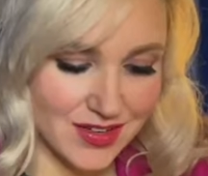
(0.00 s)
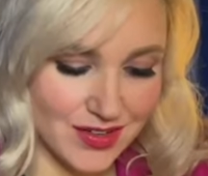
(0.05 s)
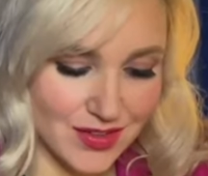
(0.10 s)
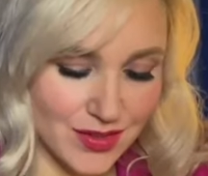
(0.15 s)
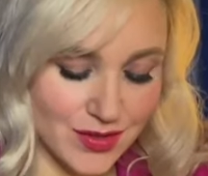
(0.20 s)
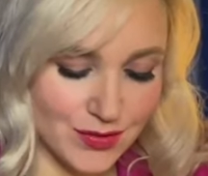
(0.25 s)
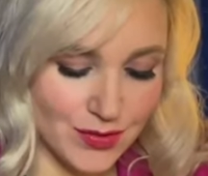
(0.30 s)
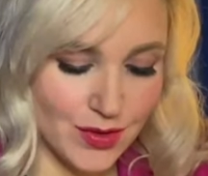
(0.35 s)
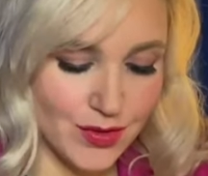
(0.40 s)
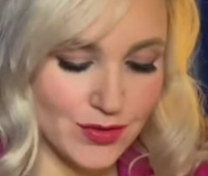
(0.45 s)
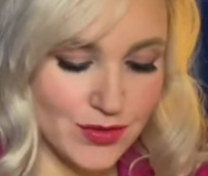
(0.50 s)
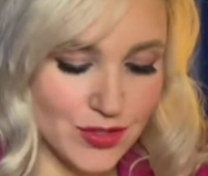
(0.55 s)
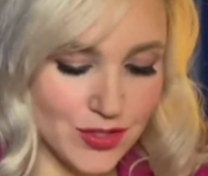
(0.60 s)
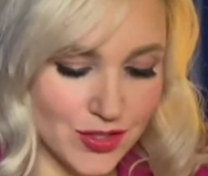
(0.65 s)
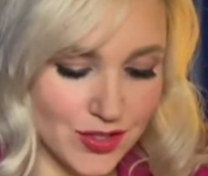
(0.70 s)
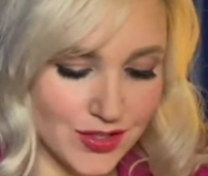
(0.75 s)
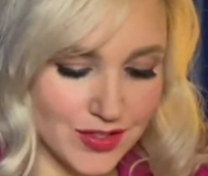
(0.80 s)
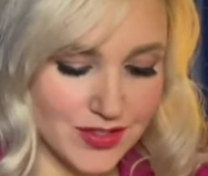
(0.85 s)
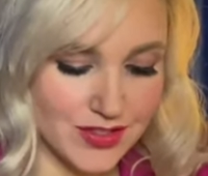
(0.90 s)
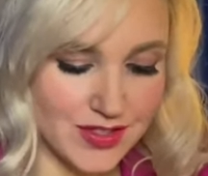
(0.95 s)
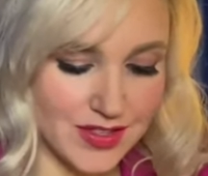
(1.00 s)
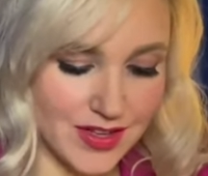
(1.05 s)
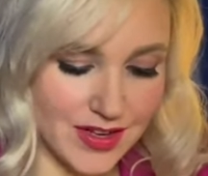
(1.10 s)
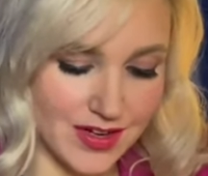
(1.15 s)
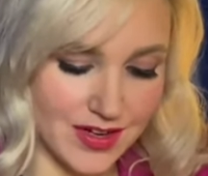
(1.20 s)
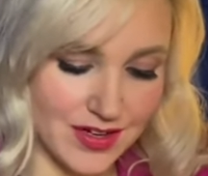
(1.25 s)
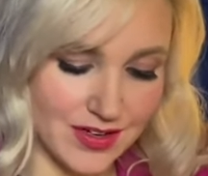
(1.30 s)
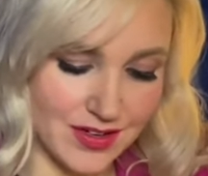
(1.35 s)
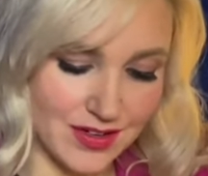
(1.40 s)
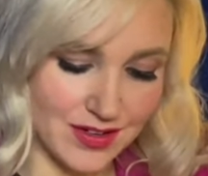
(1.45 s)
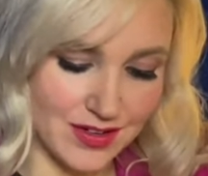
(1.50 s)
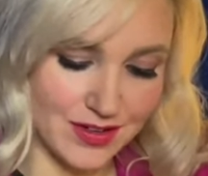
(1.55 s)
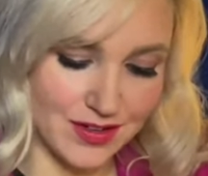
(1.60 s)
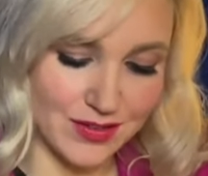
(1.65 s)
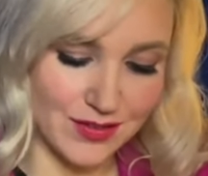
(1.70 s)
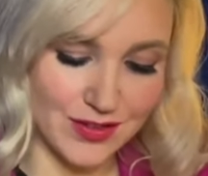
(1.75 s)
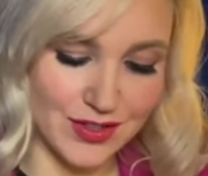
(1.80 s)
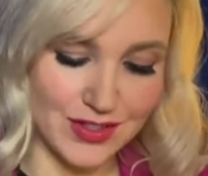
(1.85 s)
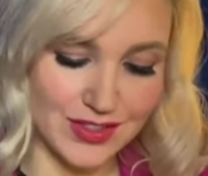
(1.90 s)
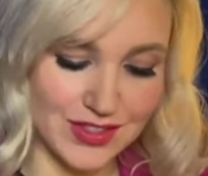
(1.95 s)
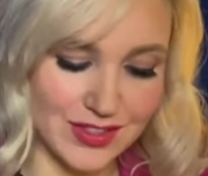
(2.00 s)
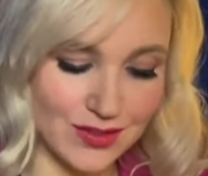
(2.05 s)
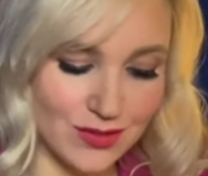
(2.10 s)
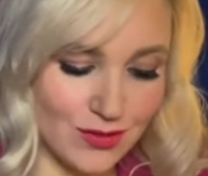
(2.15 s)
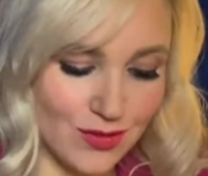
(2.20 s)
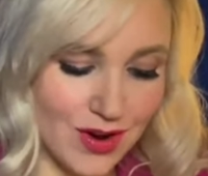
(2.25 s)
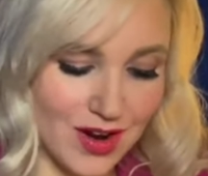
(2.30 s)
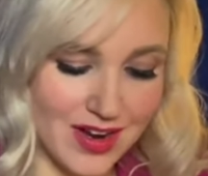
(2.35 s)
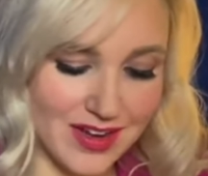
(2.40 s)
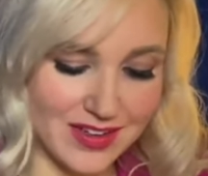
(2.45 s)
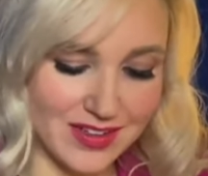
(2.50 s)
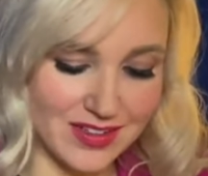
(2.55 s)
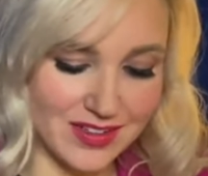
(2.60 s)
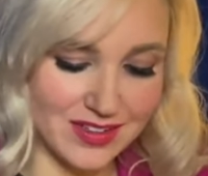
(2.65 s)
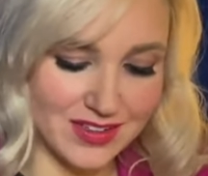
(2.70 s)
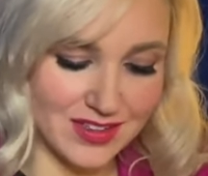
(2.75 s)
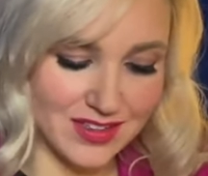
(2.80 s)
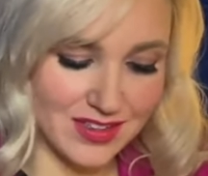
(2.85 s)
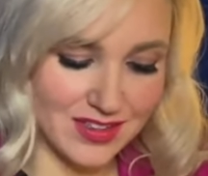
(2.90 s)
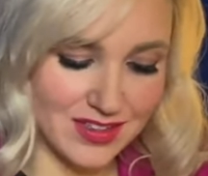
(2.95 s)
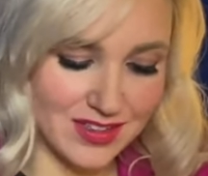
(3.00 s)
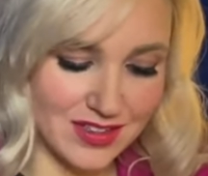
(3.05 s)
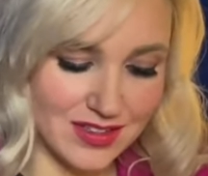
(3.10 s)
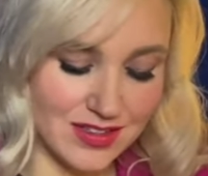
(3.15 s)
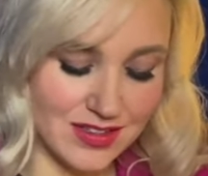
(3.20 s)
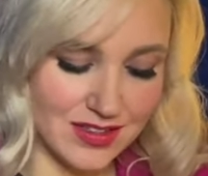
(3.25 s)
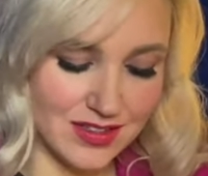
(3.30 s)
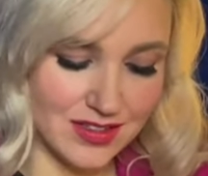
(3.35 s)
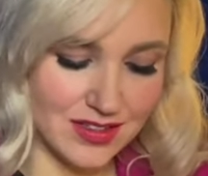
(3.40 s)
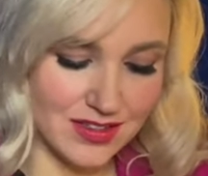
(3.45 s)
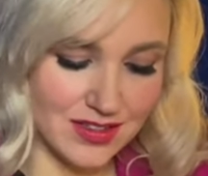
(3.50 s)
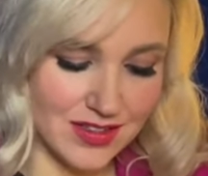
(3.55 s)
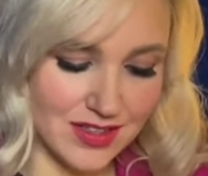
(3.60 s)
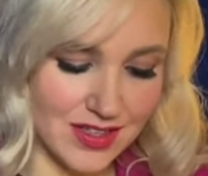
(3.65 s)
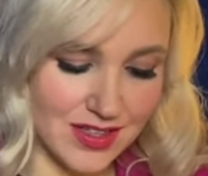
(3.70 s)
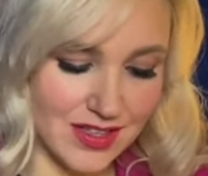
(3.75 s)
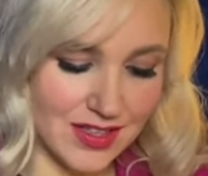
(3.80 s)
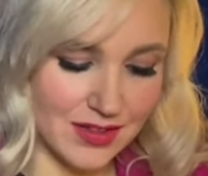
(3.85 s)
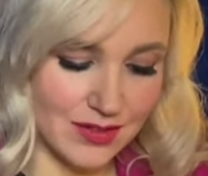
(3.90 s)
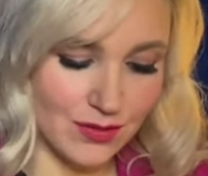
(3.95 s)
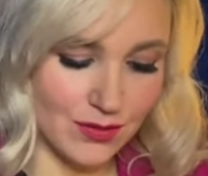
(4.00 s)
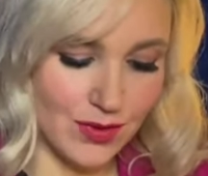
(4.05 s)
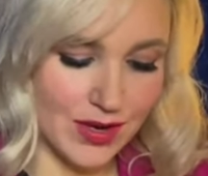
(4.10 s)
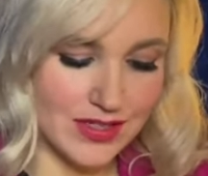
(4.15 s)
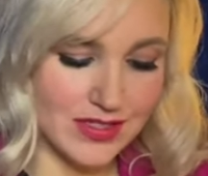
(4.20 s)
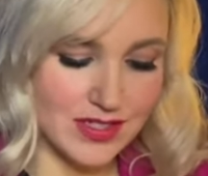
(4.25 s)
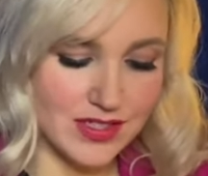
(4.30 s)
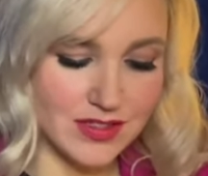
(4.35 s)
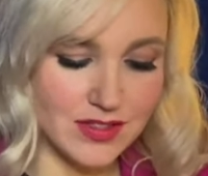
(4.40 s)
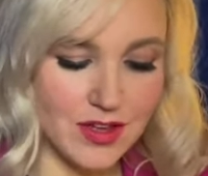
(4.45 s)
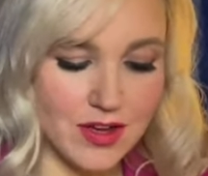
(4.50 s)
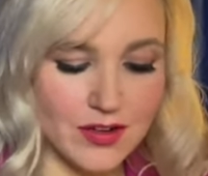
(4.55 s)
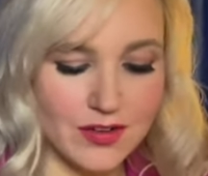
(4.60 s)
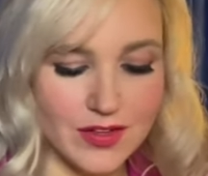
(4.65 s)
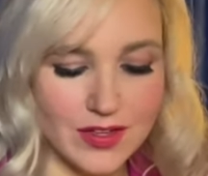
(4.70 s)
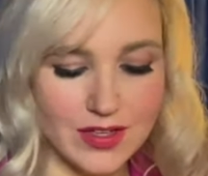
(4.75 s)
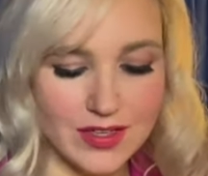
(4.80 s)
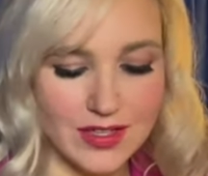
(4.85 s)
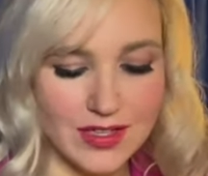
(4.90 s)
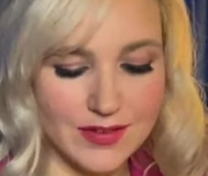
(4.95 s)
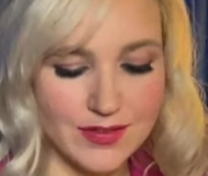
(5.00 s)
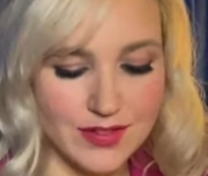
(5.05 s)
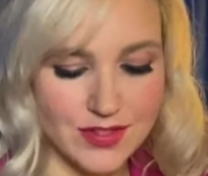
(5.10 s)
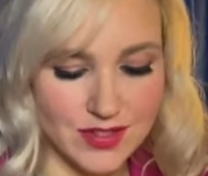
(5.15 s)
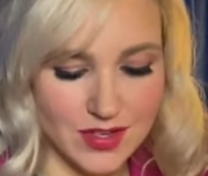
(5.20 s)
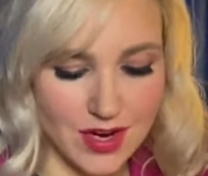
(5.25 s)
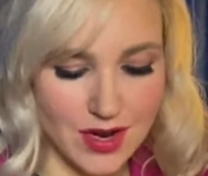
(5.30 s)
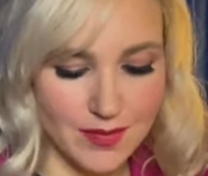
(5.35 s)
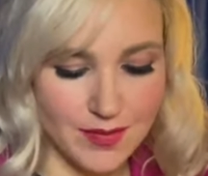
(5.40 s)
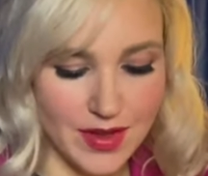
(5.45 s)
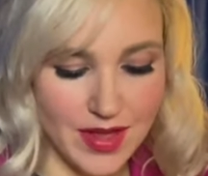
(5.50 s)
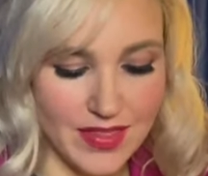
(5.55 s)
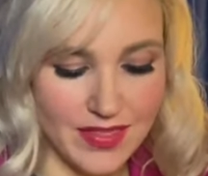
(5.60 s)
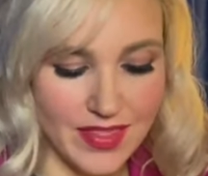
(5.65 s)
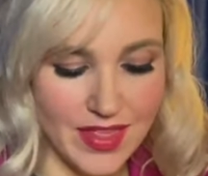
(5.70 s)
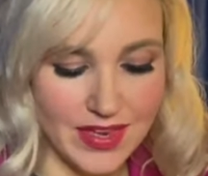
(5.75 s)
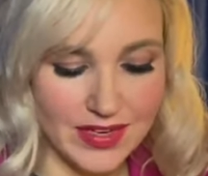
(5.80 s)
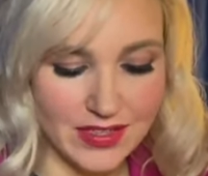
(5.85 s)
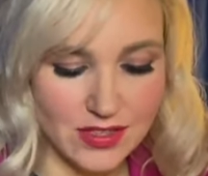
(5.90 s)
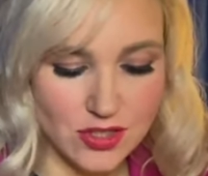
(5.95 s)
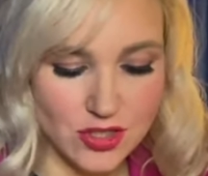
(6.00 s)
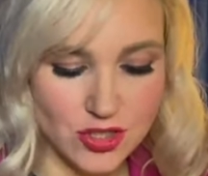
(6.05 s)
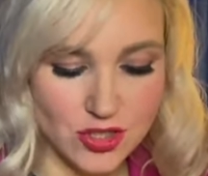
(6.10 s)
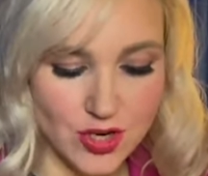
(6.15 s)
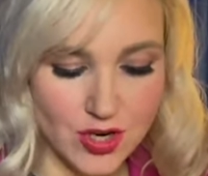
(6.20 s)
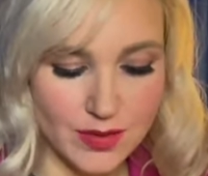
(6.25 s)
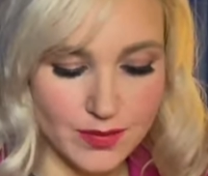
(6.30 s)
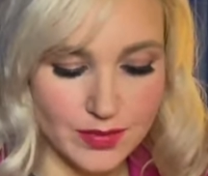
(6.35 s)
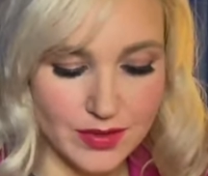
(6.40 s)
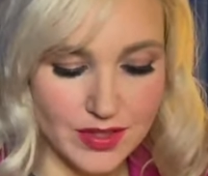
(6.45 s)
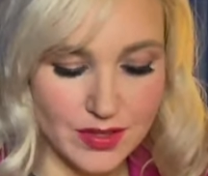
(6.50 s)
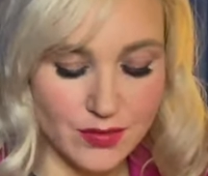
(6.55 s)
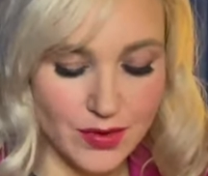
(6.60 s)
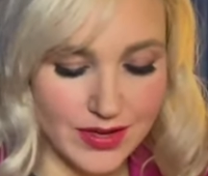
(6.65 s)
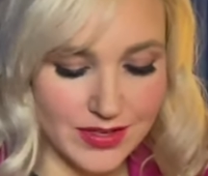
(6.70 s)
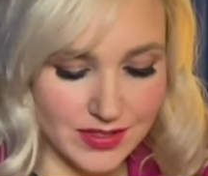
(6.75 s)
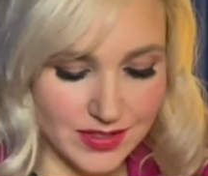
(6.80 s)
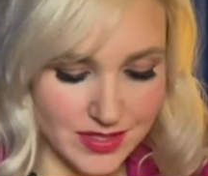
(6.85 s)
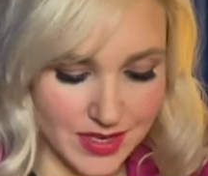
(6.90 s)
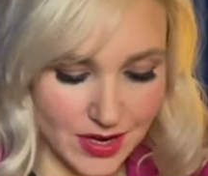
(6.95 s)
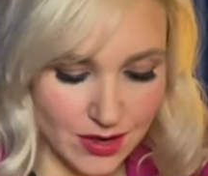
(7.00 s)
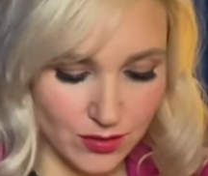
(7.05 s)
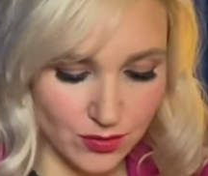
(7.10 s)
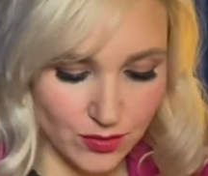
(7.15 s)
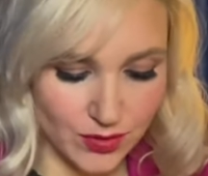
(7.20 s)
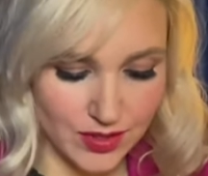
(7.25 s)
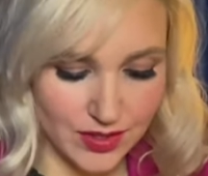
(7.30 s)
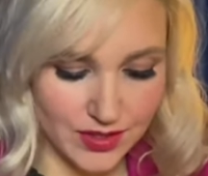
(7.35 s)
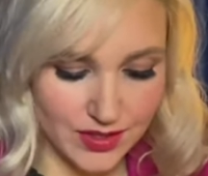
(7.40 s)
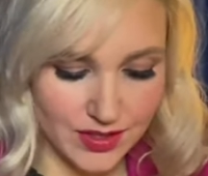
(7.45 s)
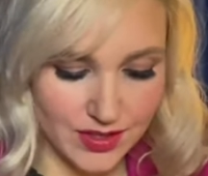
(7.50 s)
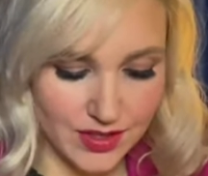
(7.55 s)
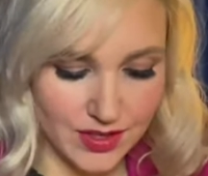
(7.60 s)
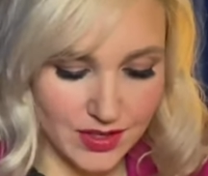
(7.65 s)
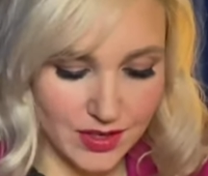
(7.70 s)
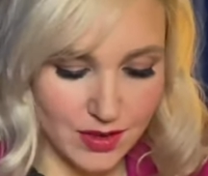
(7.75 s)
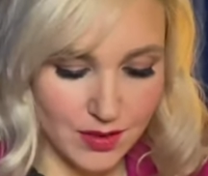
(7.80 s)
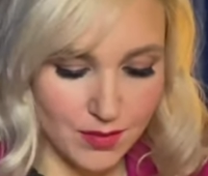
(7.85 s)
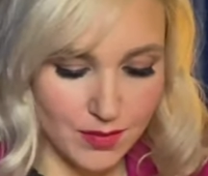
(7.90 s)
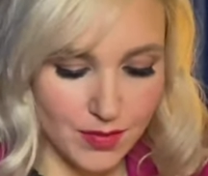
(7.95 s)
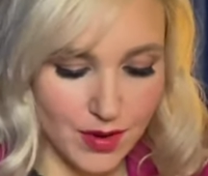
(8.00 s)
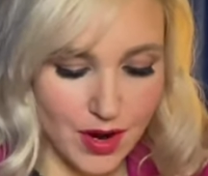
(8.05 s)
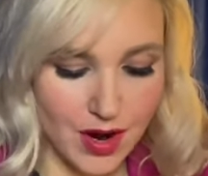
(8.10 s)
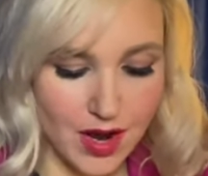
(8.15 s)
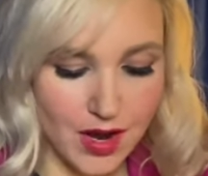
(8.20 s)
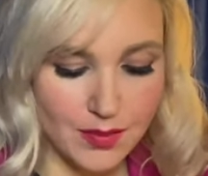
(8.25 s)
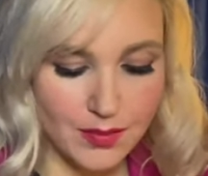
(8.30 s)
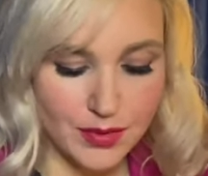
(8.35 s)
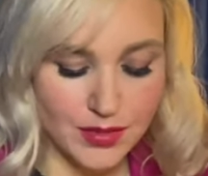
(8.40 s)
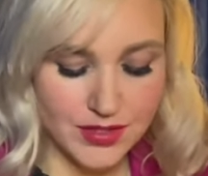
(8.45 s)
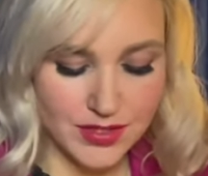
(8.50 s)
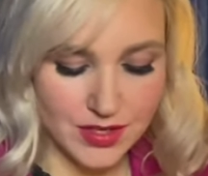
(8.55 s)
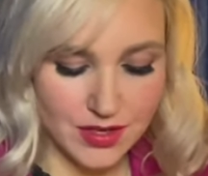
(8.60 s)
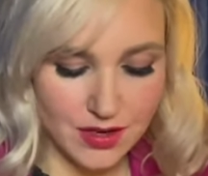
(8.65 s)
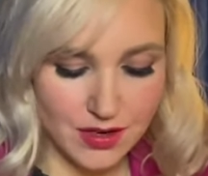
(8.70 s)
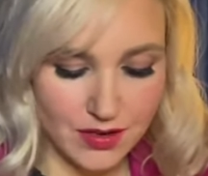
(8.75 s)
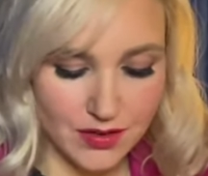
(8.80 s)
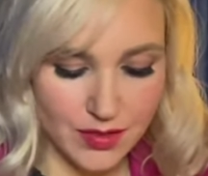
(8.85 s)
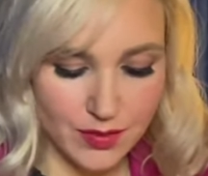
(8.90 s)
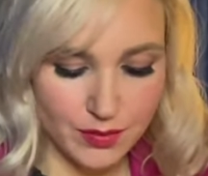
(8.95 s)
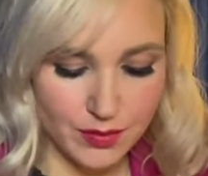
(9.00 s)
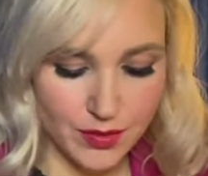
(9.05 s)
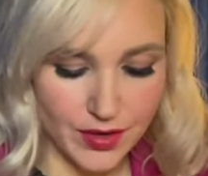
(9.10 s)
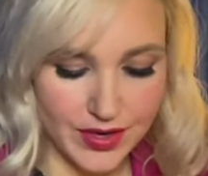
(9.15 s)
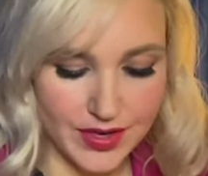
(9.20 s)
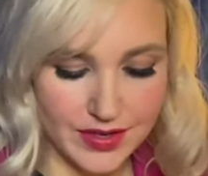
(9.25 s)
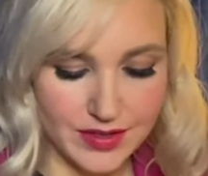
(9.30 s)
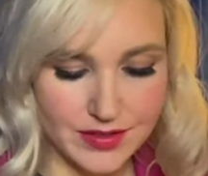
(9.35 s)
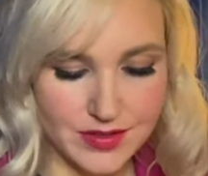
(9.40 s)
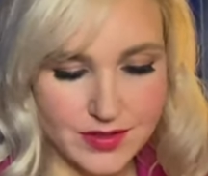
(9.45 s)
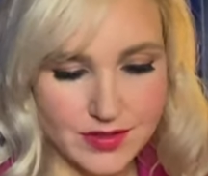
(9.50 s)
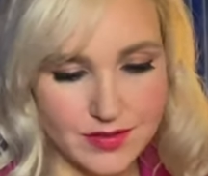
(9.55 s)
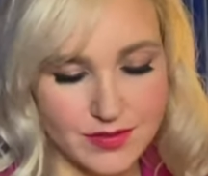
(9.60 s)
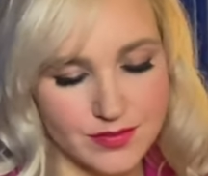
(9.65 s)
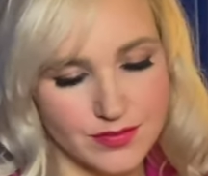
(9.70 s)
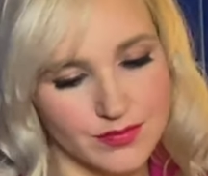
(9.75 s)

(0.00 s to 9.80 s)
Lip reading: The road turned there. For a little while, it went along the cliff's top, and then it sharply went downward. Pa put on the brakes.